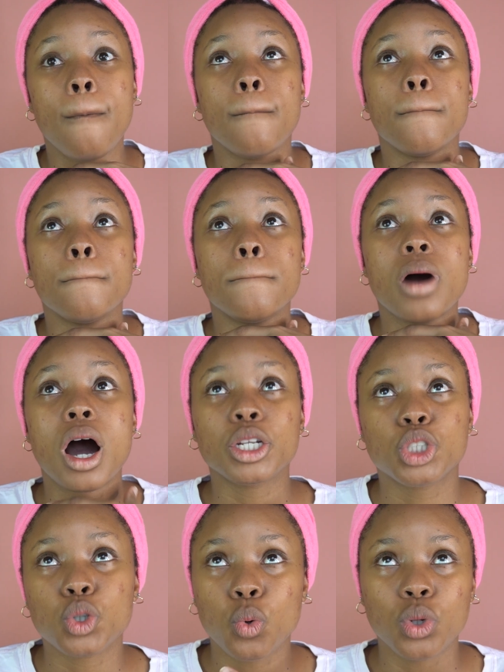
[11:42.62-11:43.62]

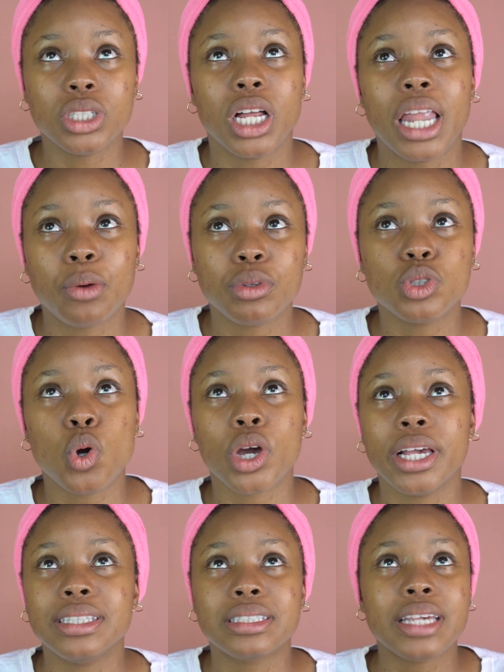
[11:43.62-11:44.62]
much older. Like, we're
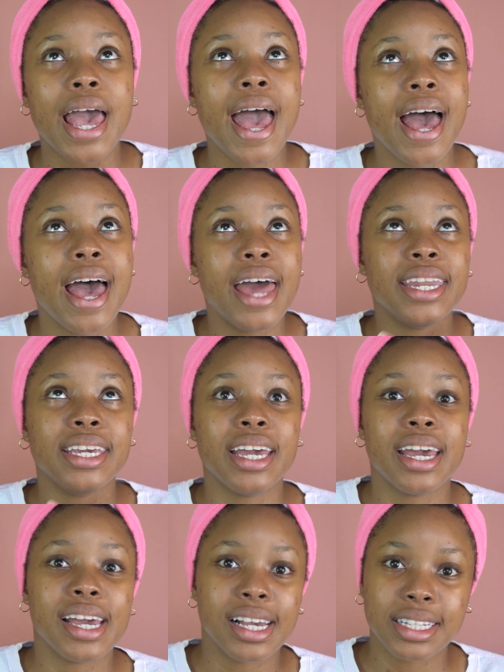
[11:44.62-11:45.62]
talking 10
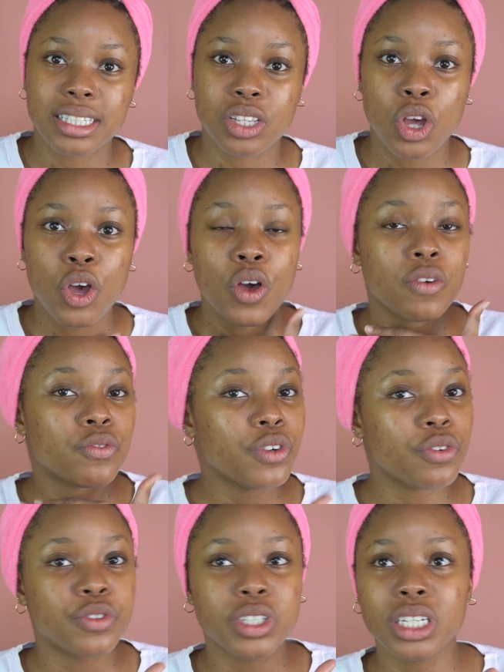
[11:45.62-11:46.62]
years,
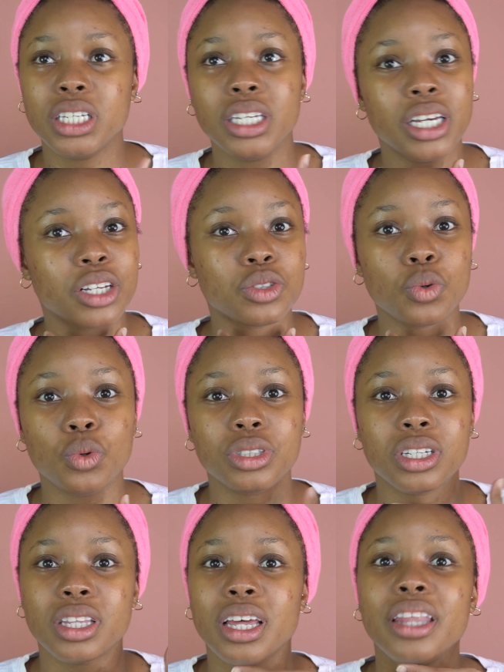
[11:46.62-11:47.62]
15 years
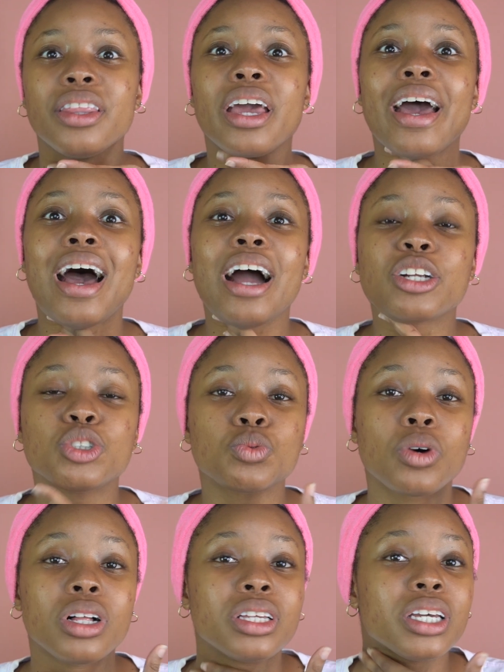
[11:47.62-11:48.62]
older than their
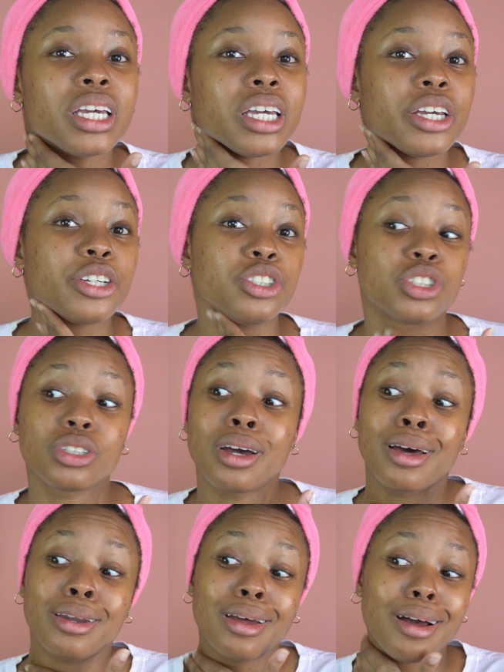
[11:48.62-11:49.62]
actual age.
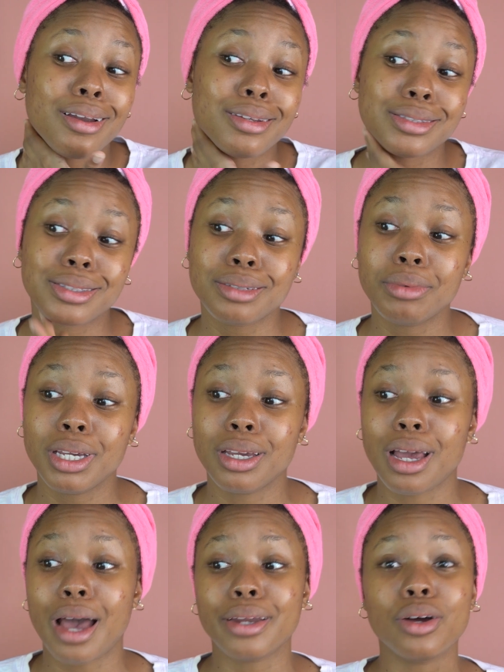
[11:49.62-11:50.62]
And listen to
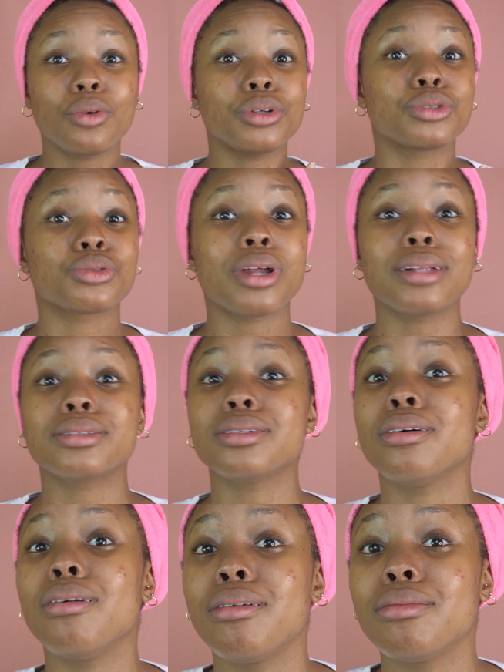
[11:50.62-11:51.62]
me, I'm not going through that
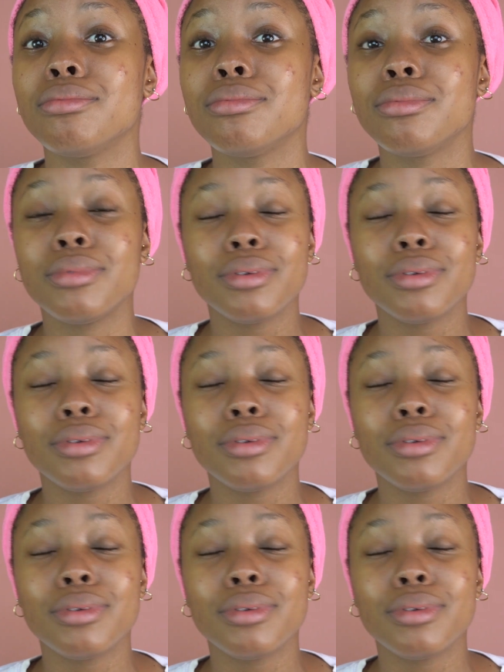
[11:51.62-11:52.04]
now.